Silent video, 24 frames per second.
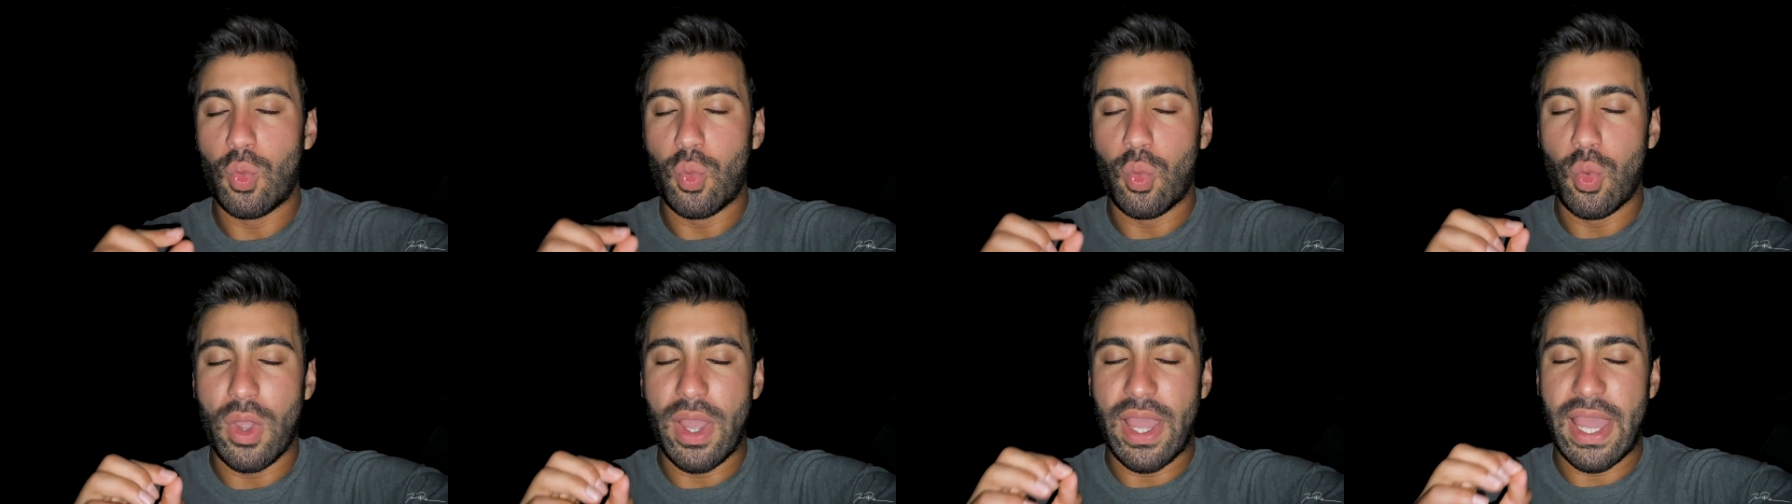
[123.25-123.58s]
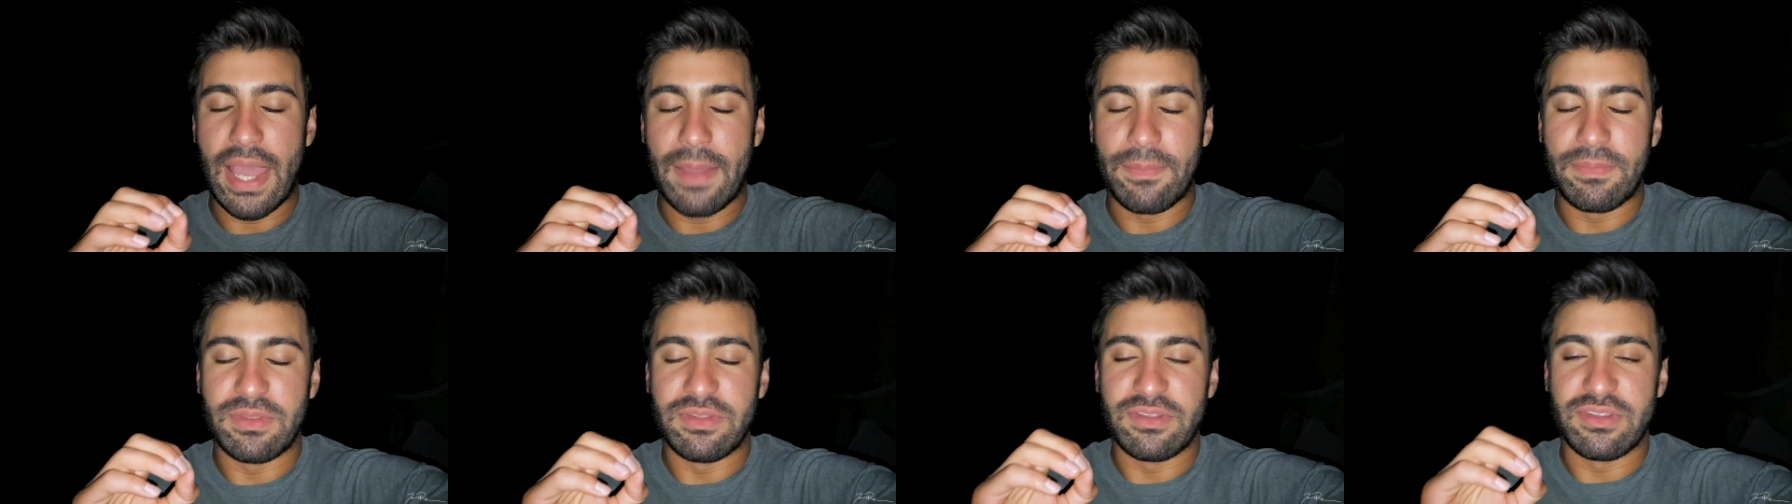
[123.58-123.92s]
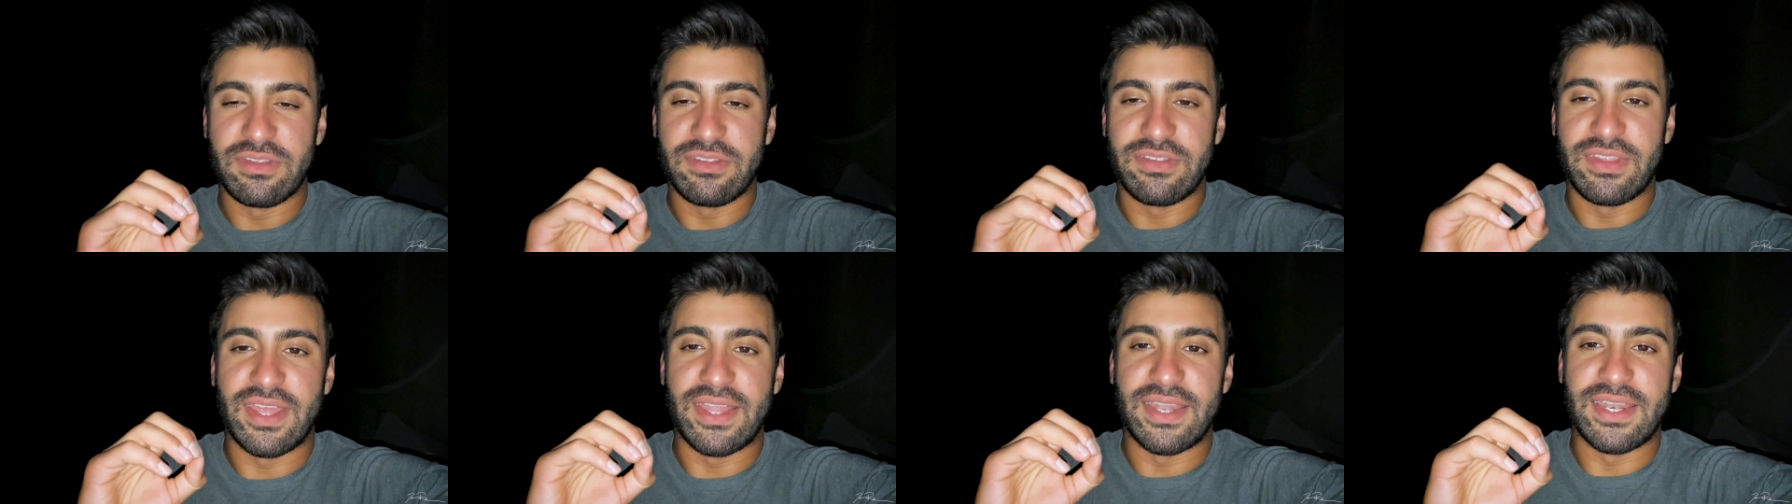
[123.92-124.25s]
what happens
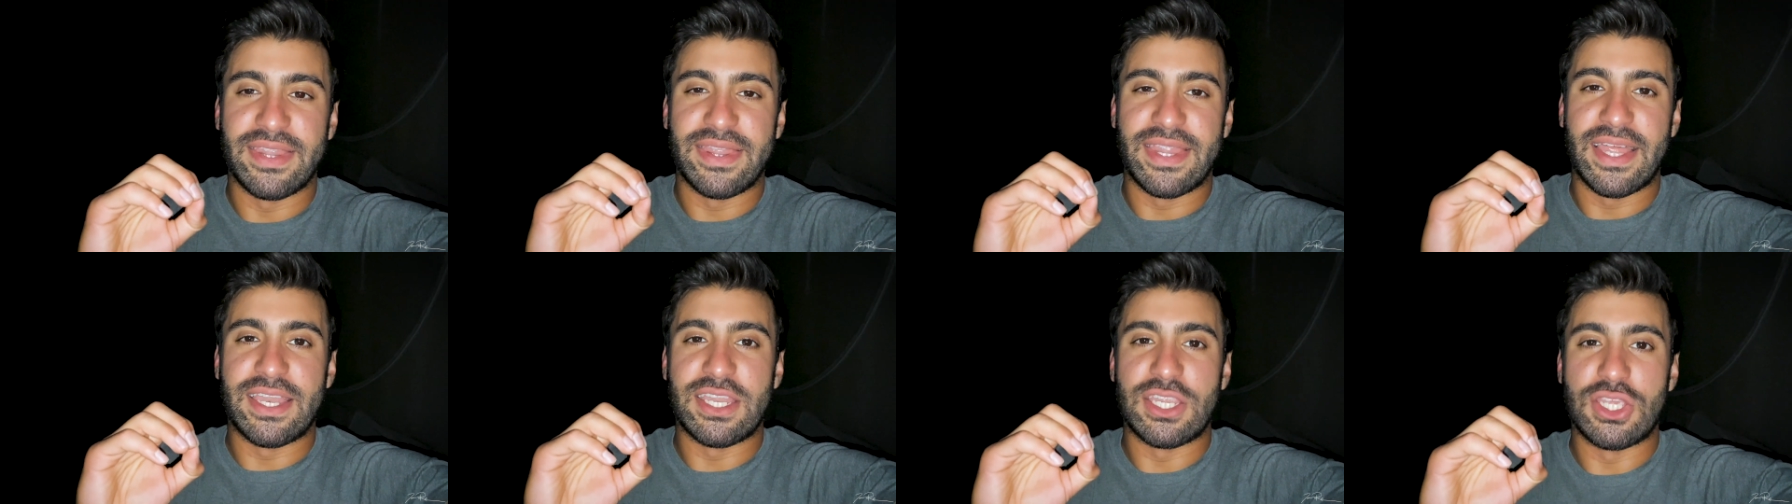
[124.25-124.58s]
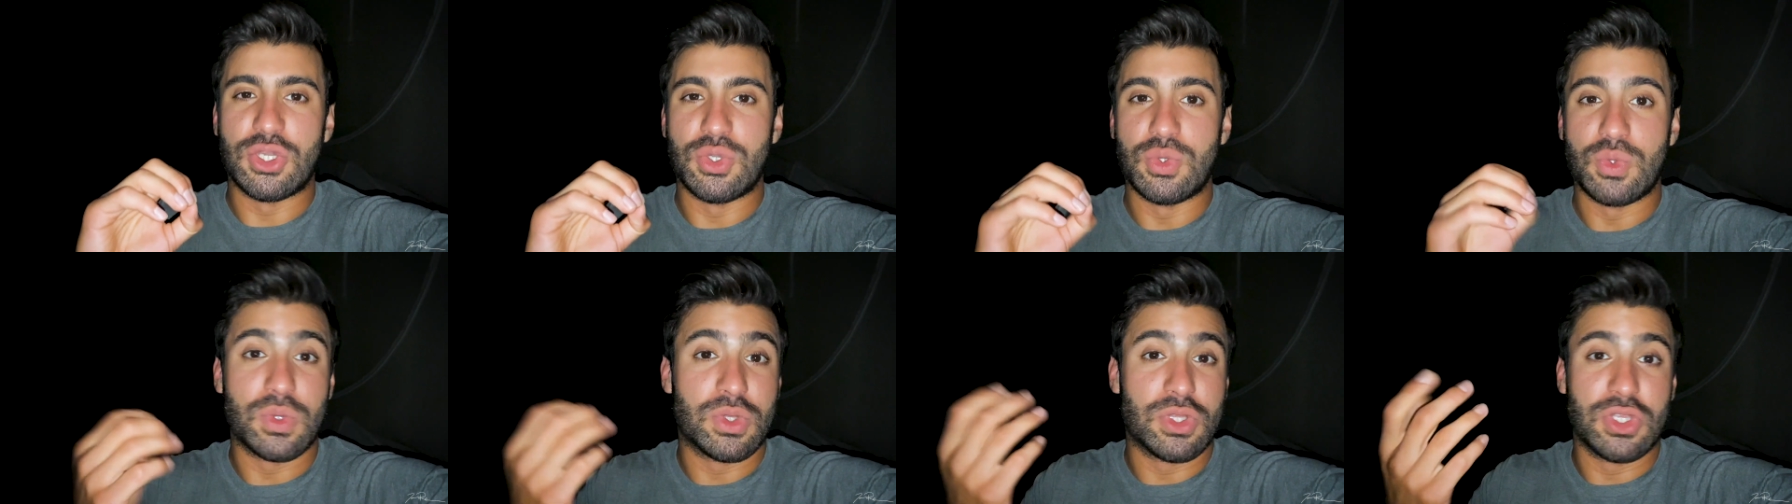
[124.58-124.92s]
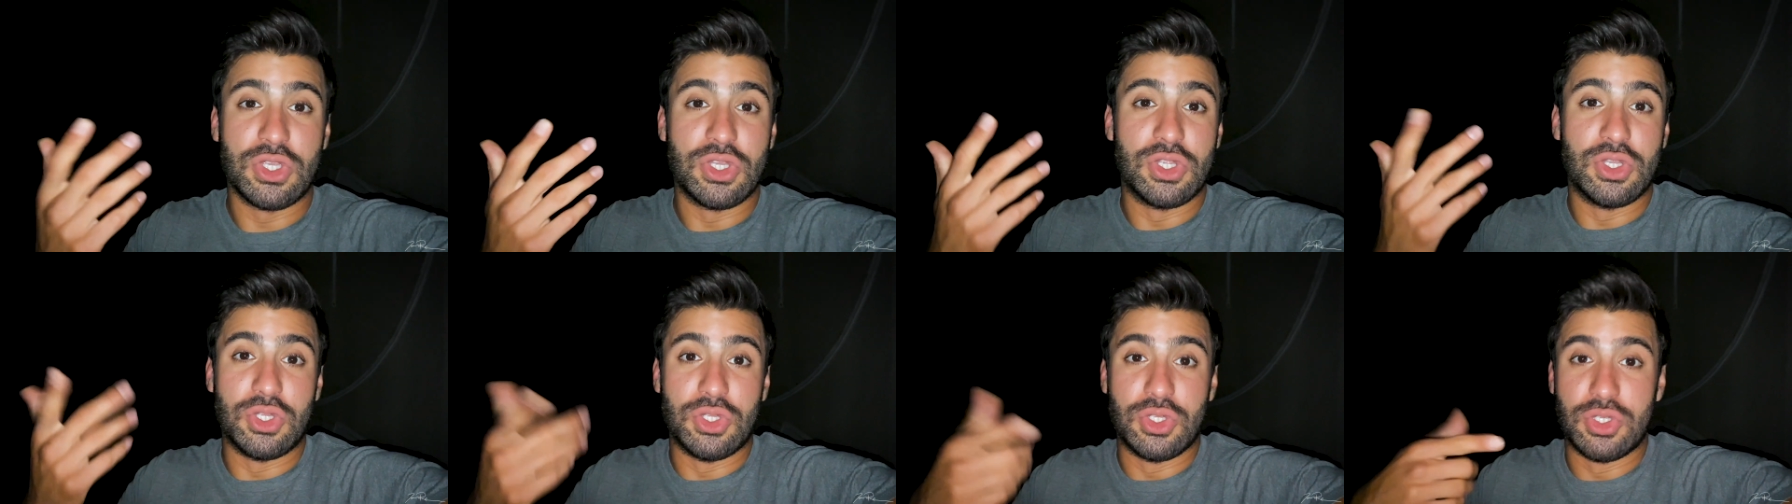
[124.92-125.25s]
is then then you,
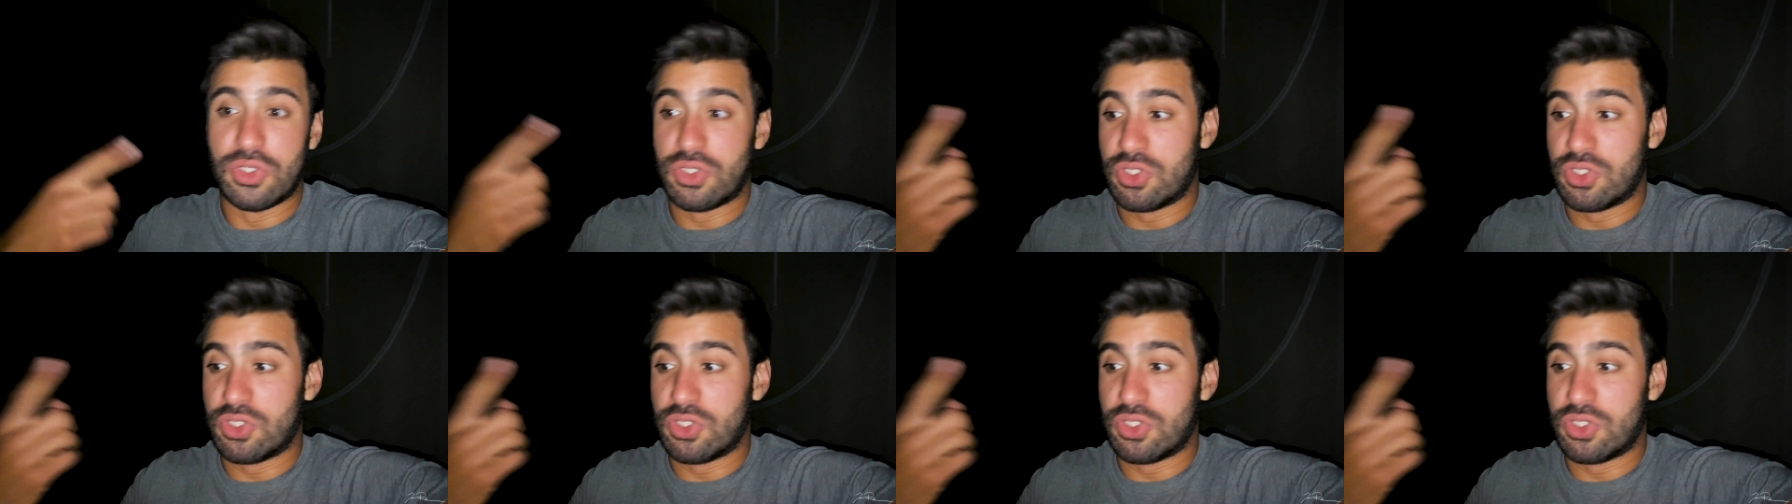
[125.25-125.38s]
you